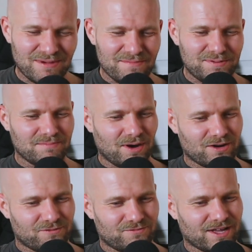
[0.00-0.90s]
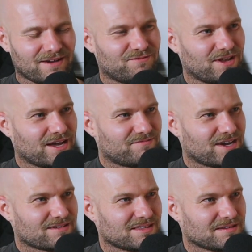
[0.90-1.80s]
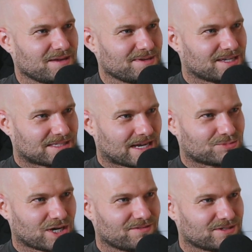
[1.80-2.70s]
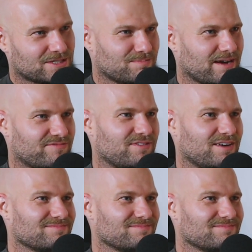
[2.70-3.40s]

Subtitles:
might be a butterfly effect thing. Maybe I time travel is my fault.